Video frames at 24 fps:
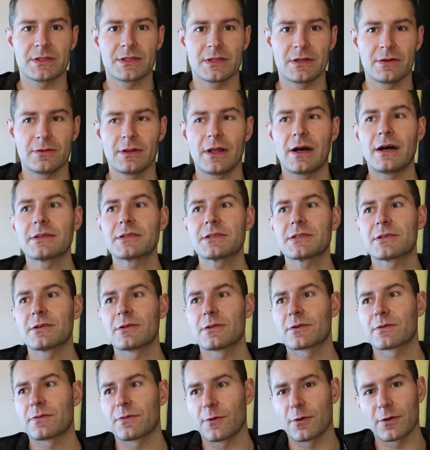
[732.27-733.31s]
So lots to
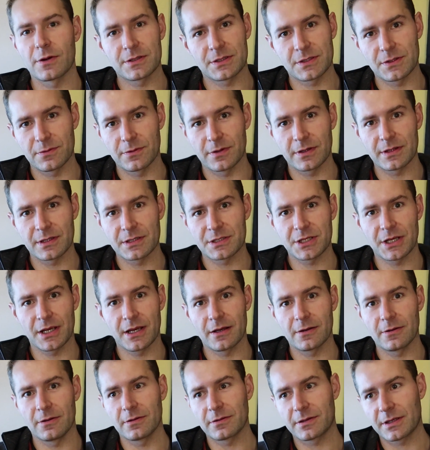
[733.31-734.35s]
look forward to on the
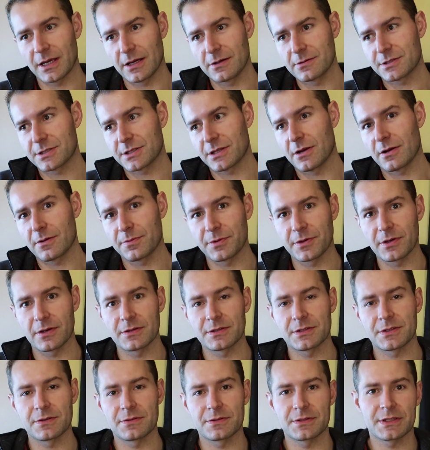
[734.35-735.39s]
channel. Couch Therapy
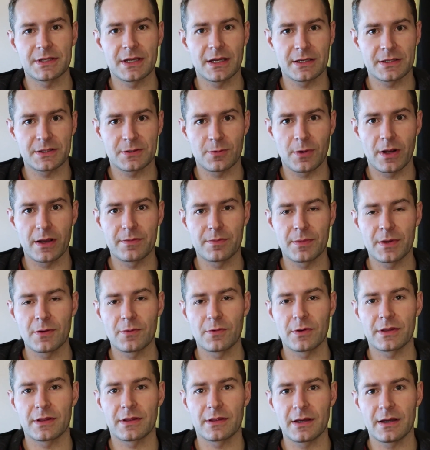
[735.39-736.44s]
on Tuesdays. Write me
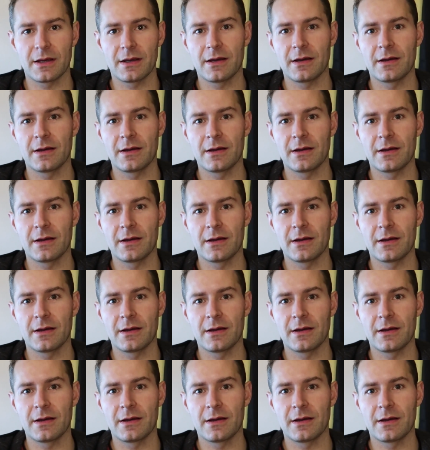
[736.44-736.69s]
with